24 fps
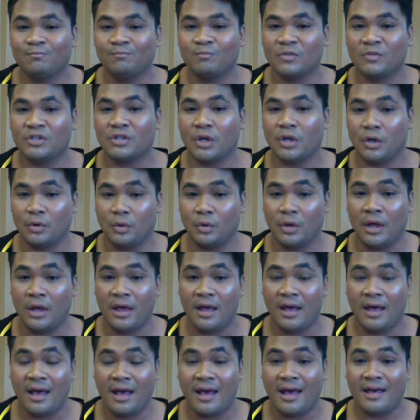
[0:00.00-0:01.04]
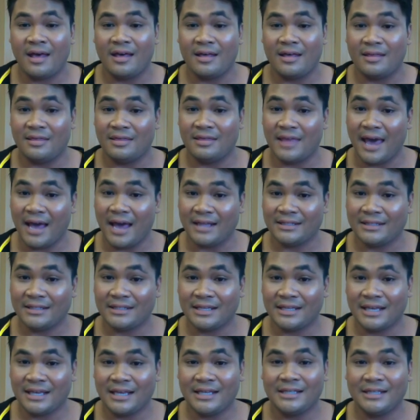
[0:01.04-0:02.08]
So that
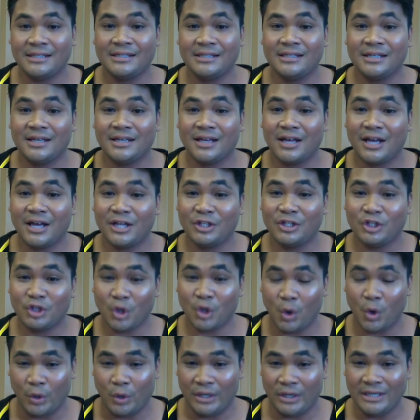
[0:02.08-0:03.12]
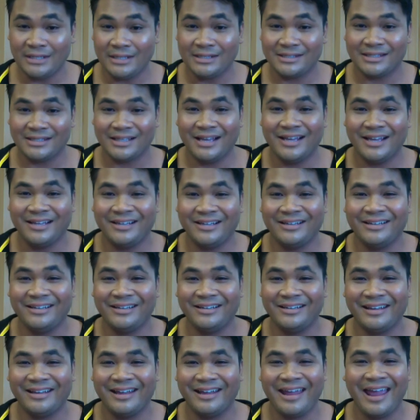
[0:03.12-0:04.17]
is a choice.
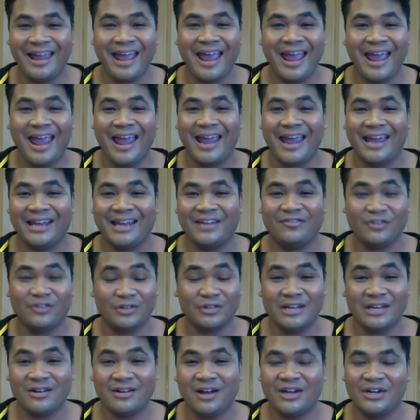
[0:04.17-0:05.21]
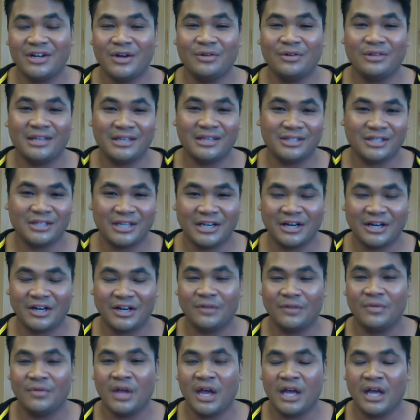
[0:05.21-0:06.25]
And if you did not know, this
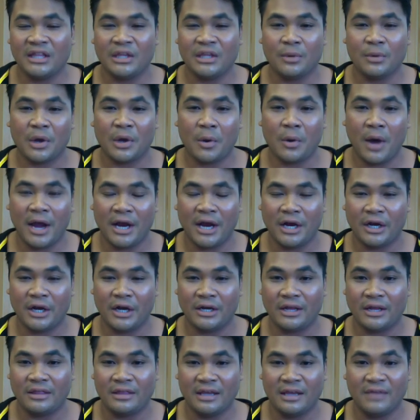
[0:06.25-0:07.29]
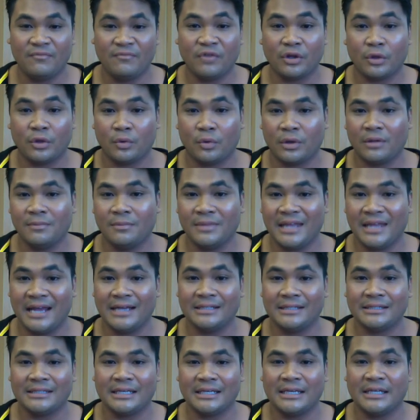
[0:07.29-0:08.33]
year, the required theme for the rhythm
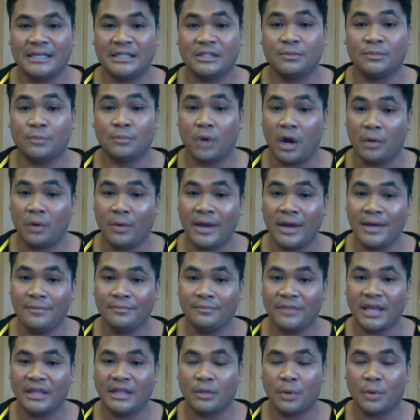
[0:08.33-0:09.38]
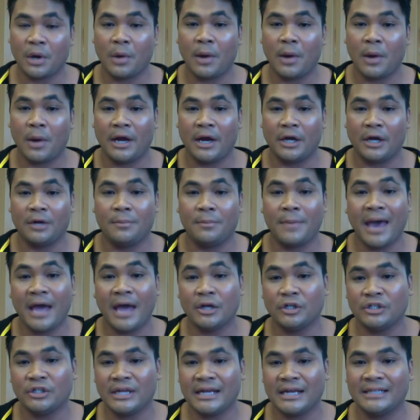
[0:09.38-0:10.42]
dance is Broadway, and the required
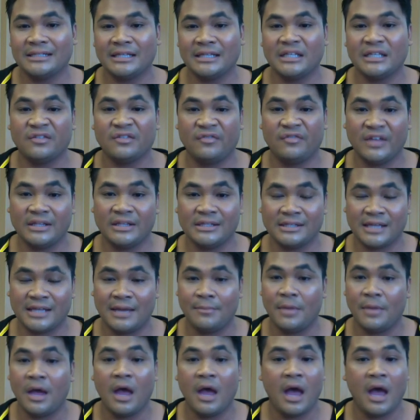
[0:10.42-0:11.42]
pattern dance is finstep.